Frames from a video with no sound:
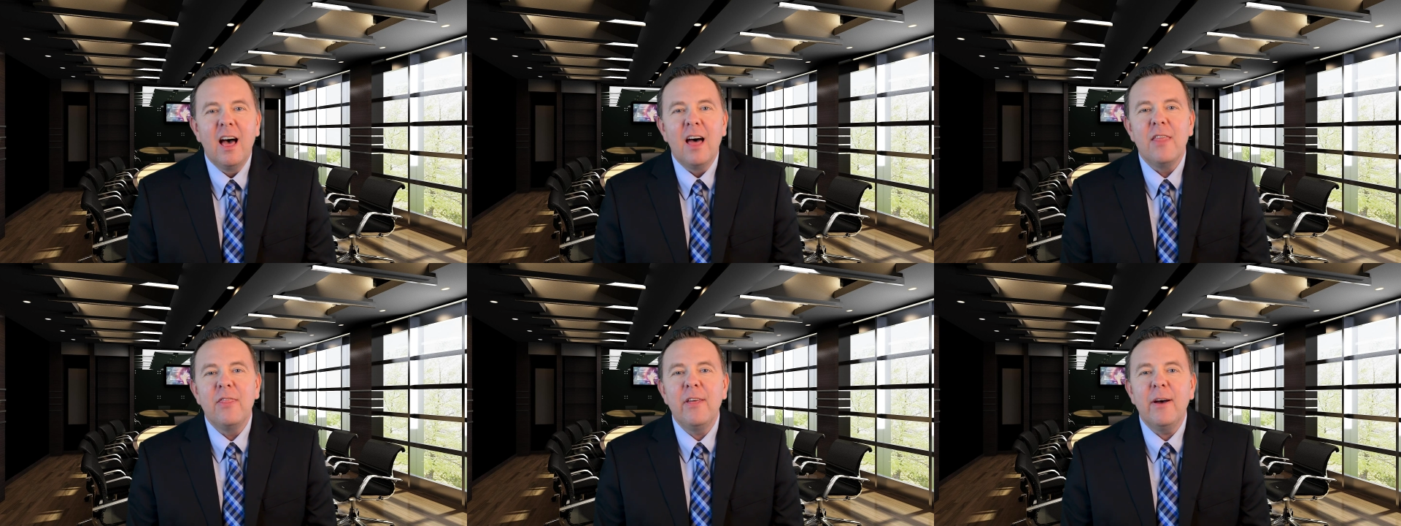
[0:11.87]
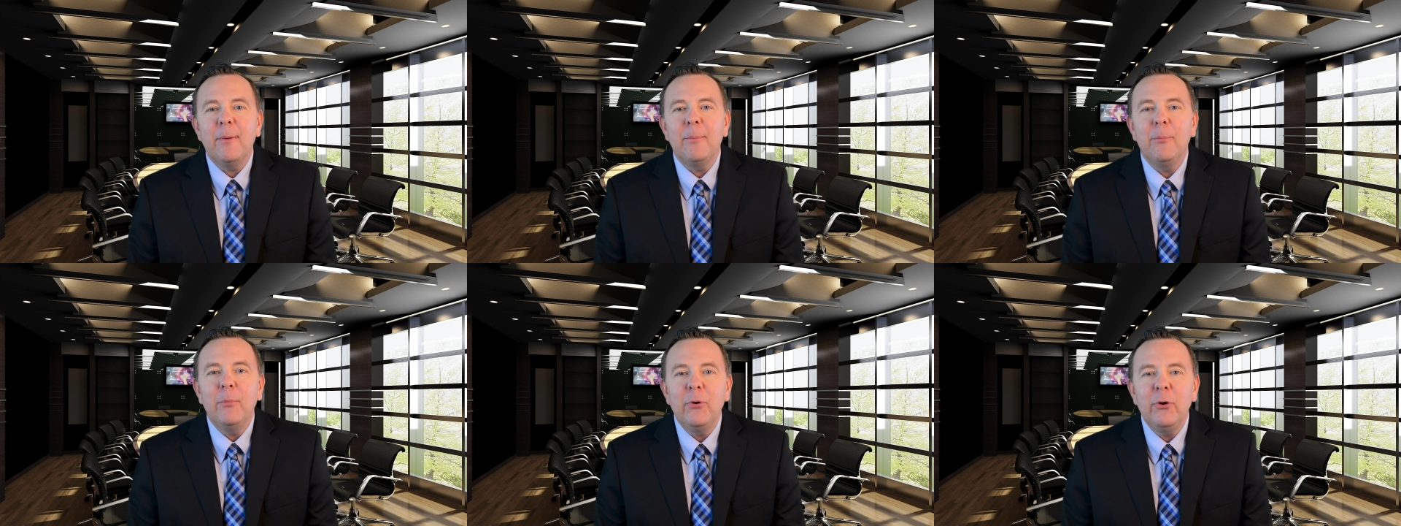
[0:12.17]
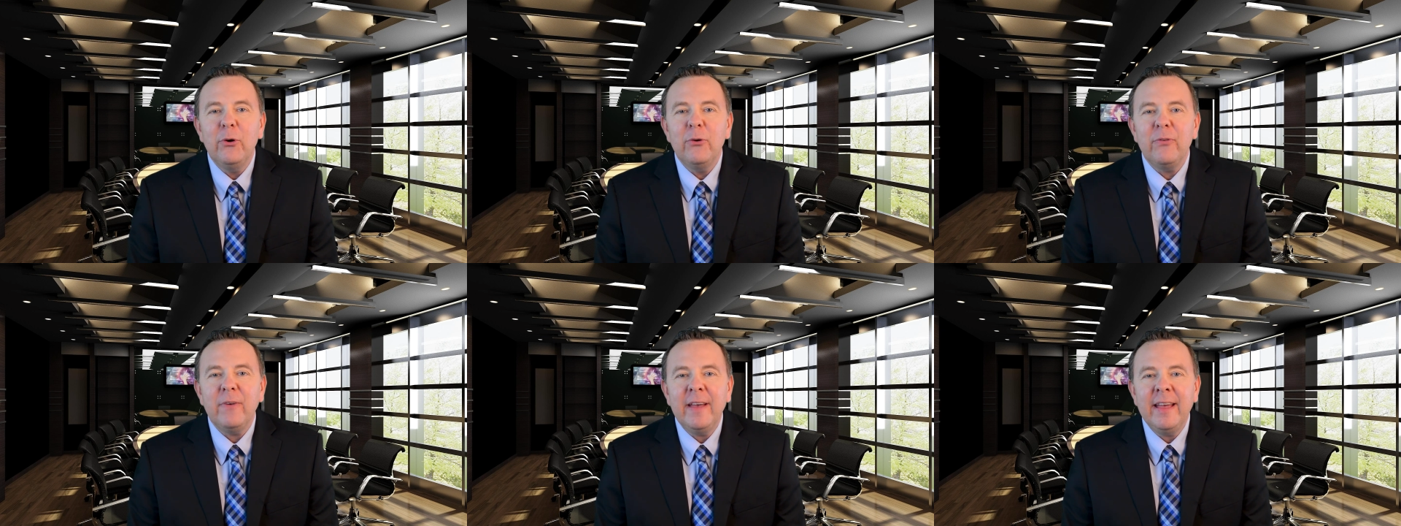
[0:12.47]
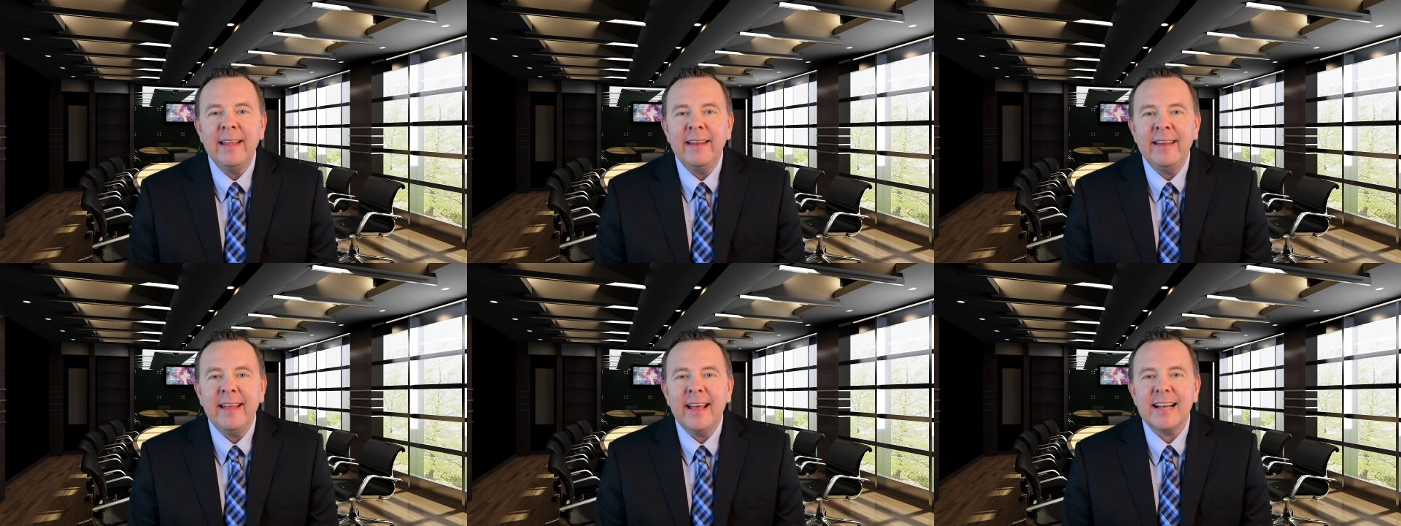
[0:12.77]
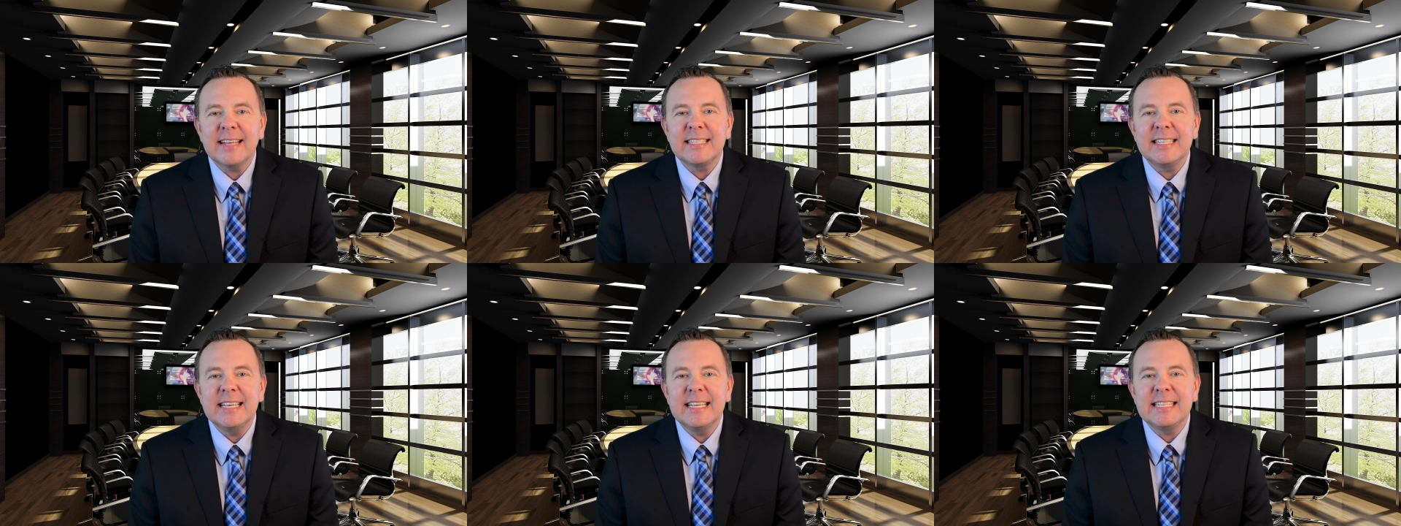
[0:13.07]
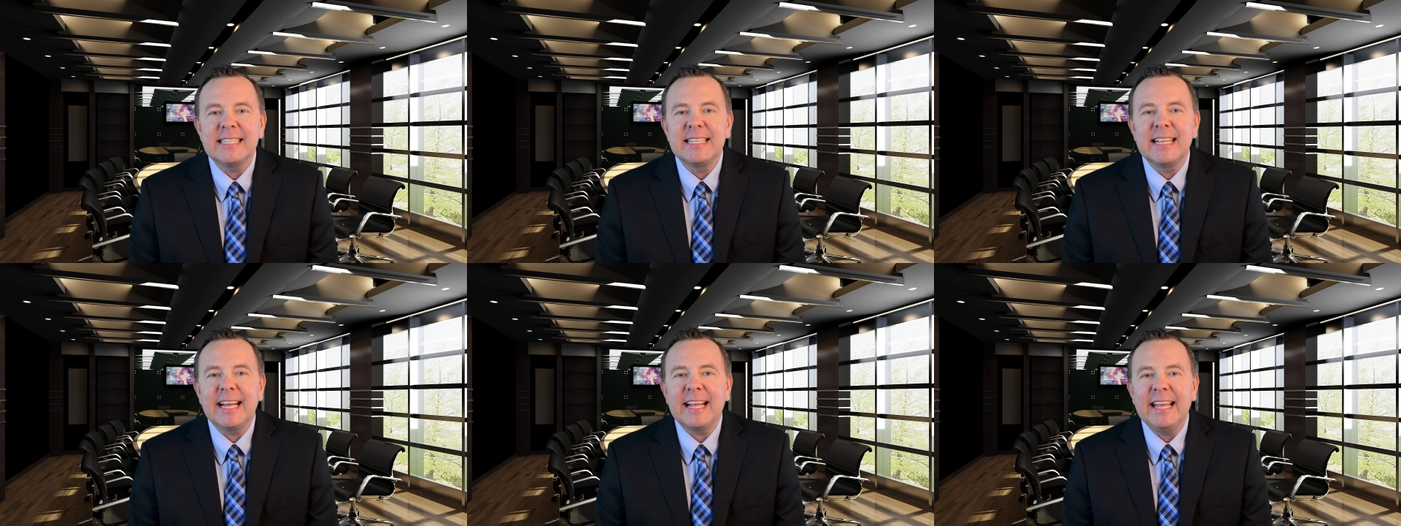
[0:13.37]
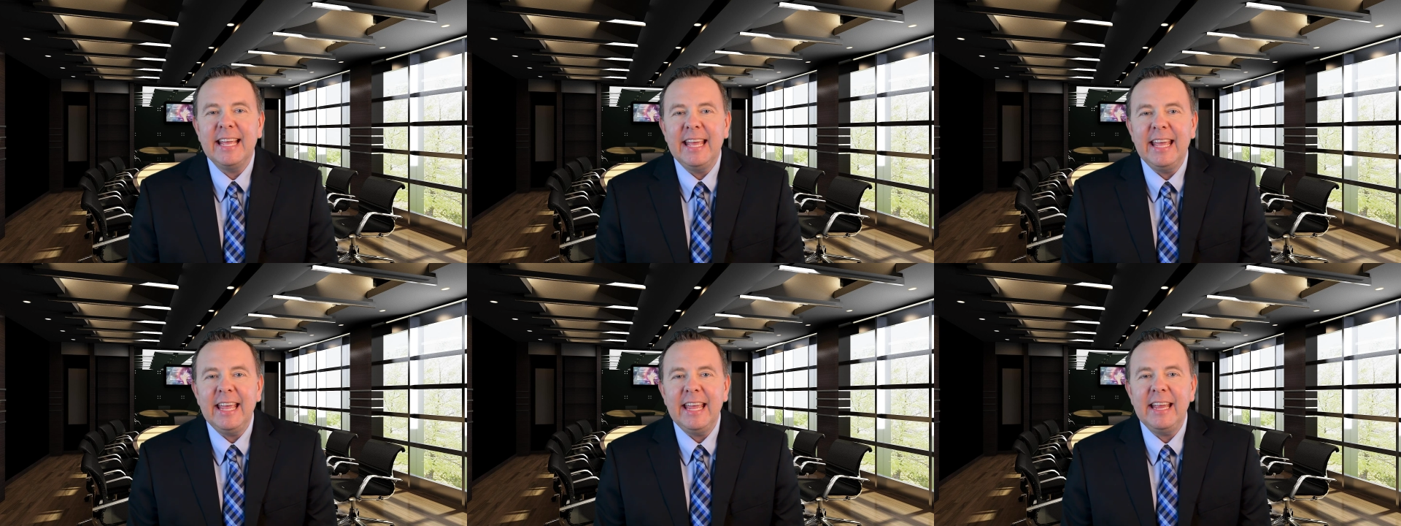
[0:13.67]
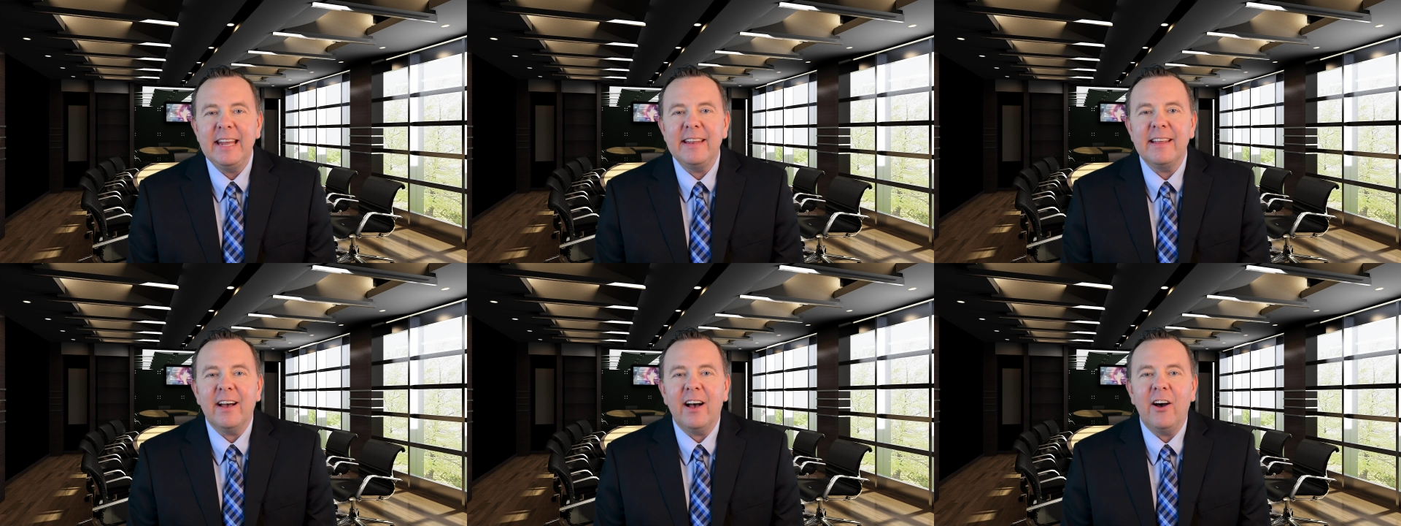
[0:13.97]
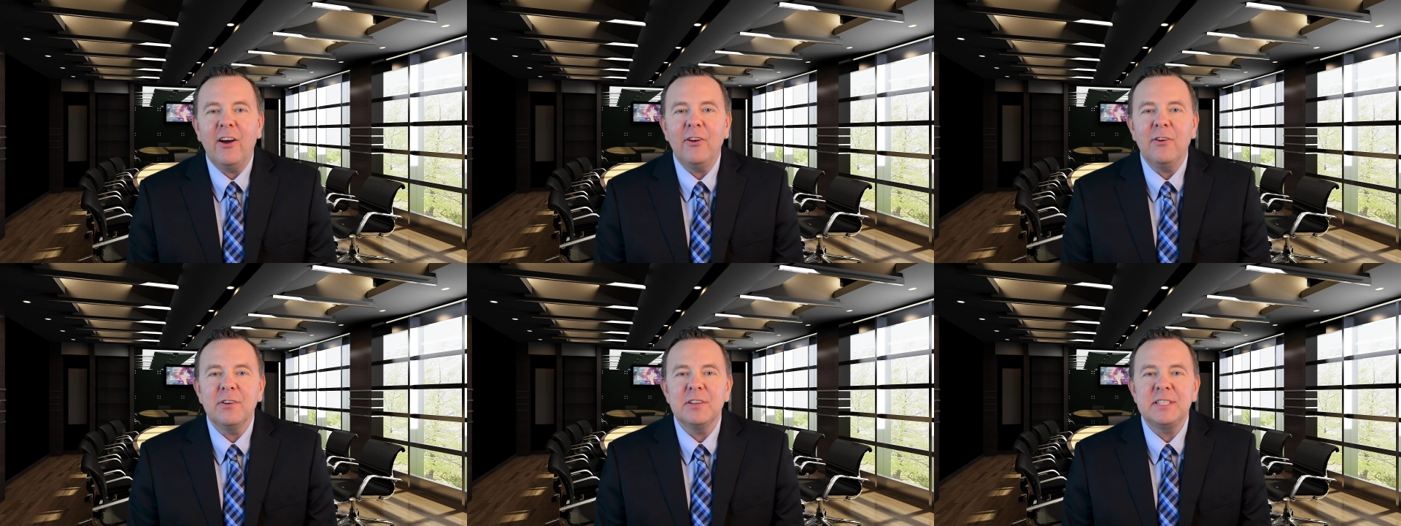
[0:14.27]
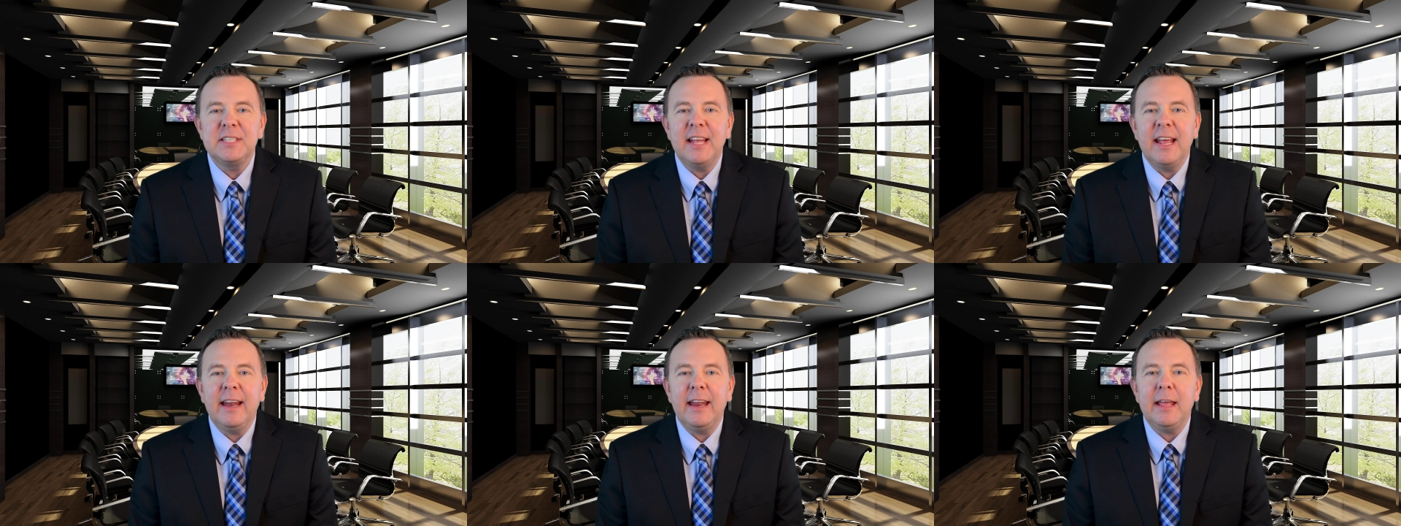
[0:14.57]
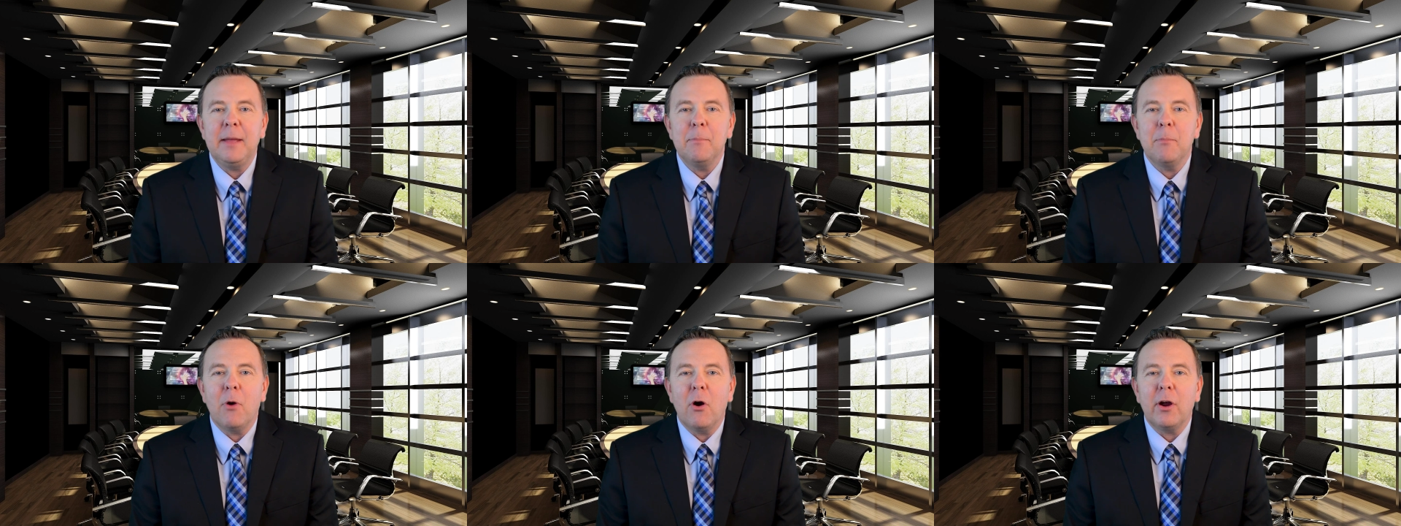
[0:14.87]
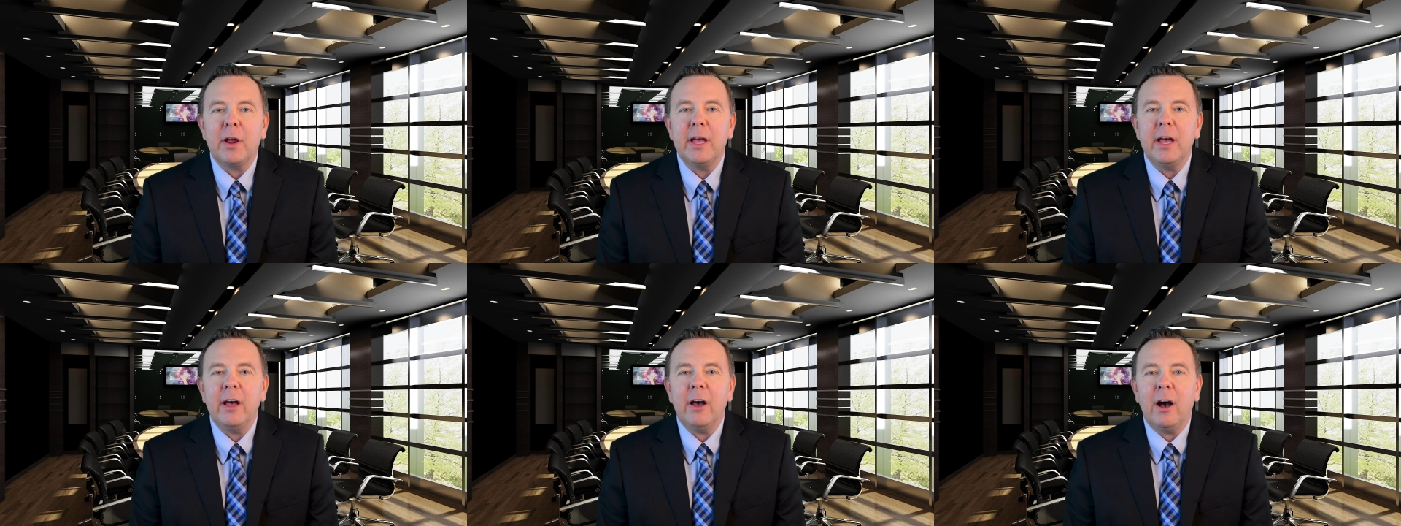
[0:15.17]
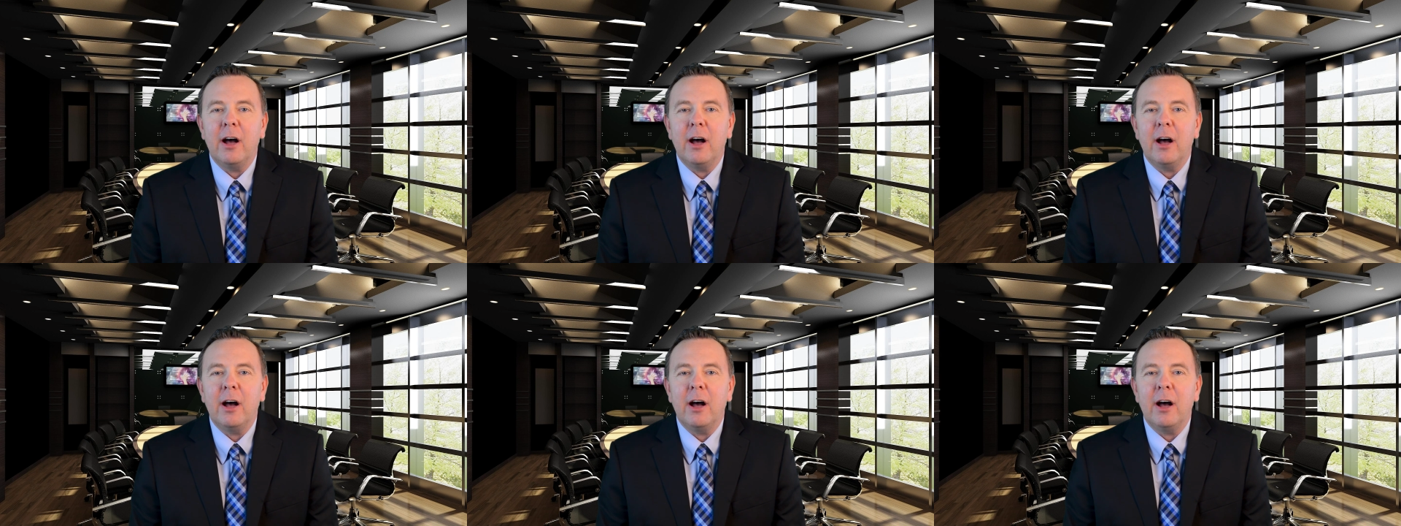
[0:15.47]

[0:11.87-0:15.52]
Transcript: The MOVE index is the key to understanding market